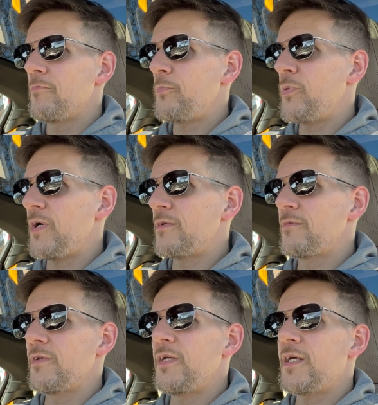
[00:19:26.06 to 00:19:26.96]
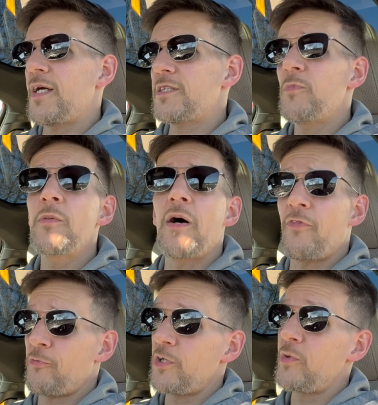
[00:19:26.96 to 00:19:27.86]
But it got to be
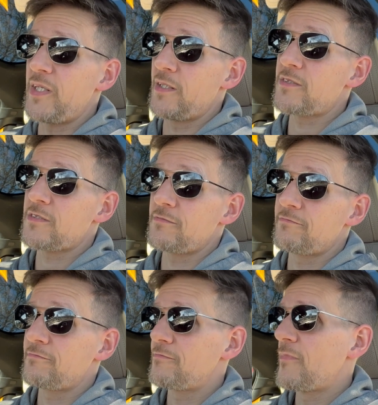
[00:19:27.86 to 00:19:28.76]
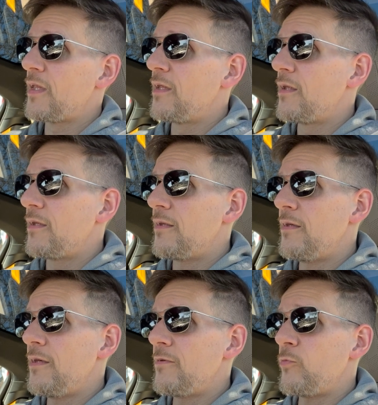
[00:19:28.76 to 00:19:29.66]
about 3 weeks.
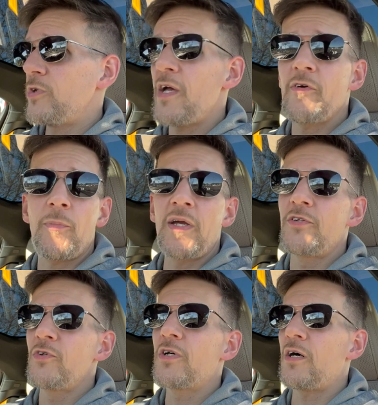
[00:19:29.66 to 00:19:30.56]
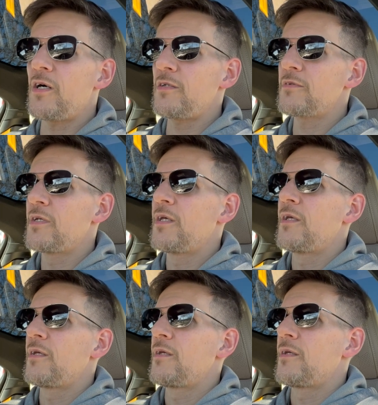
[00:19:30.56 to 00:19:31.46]
And when you have a brand new car,
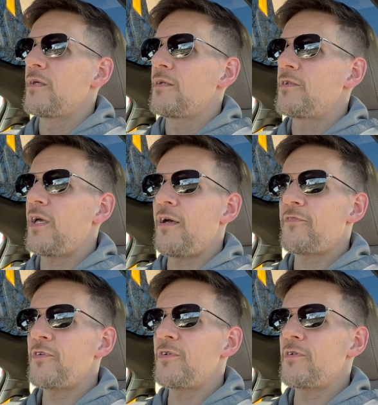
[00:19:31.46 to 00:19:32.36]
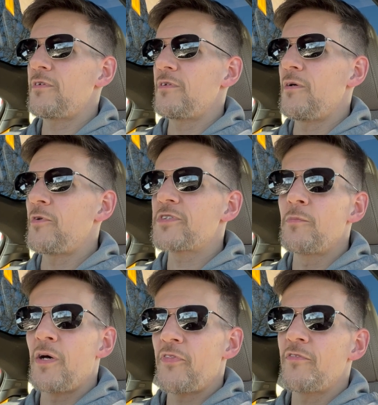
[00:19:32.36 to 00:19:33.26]
after almost a
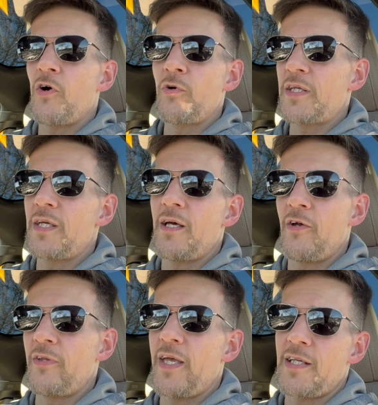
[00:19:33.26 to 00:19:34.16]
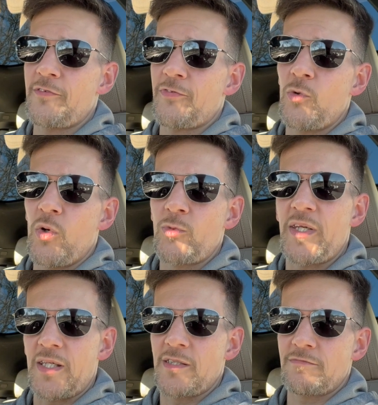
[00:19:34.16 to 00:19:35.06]
month of owning it, I only had it for 1
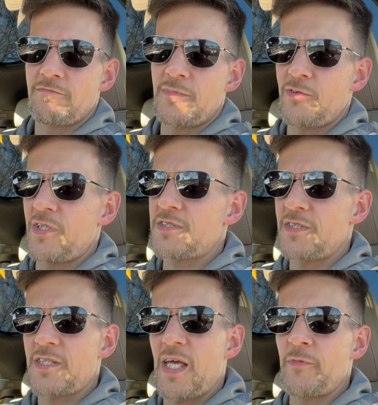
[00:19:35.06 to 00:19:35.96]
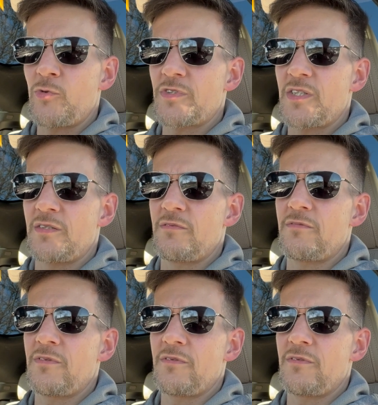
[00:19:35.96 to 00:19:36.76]
week. And the rest of the time it was in